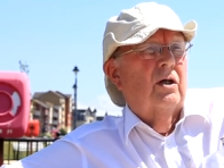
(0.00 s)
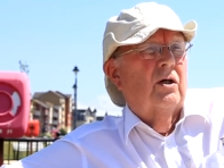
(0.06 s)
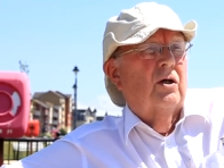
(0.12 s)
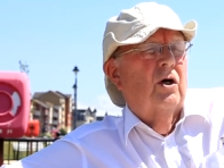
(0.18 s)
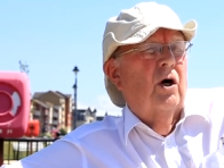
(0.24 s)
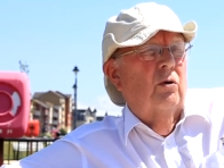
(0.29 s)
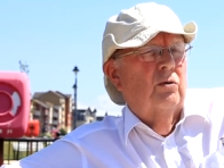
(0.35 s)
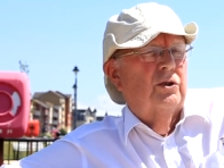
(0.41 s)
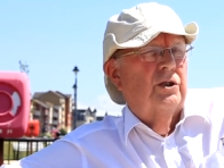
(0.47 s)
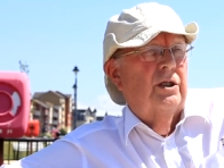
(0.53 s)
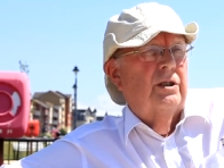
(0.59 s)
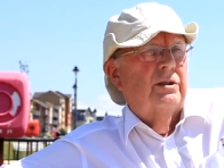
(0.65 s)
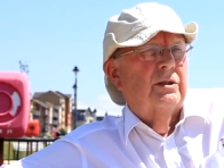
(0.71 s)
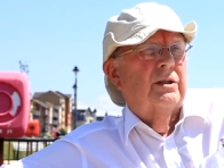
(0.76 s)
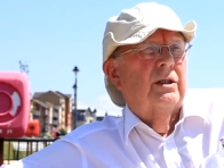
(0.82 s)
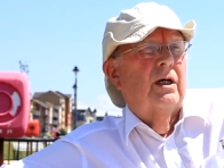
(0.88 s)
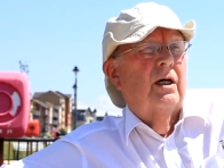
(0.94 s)

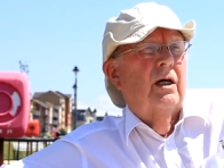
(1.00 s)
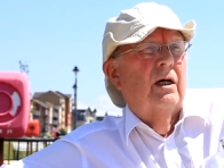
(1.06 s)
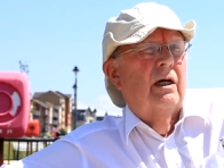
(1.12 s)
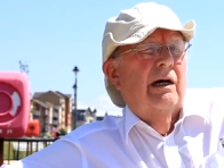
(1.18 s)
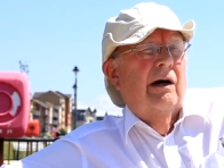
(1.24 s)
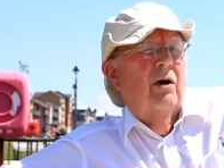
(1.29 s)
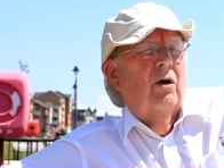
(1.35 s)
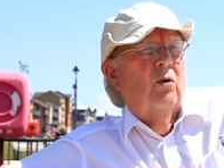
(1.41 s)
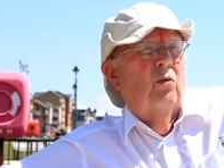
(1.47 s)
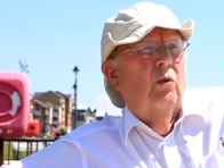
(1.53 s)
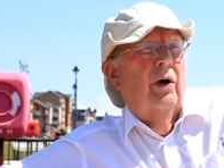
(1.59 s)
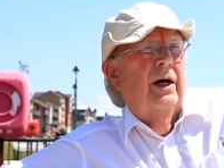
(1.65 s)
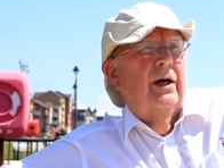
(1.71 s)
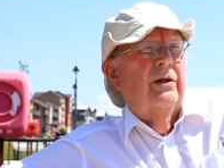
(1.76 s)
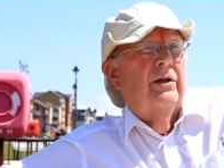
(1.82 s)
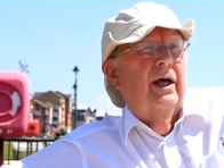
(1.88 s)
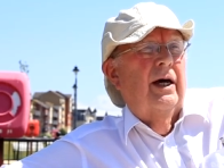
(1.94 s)
Coaches,
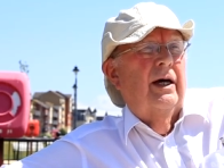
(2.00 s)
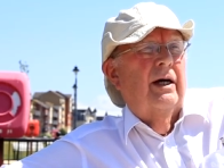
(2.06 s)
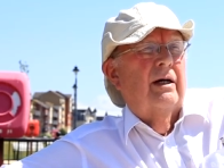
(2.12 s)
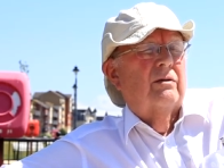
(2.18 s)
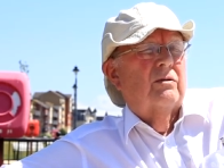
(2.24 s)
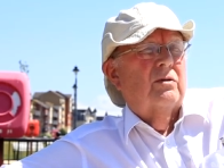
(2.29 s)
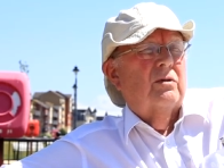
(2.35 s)
where they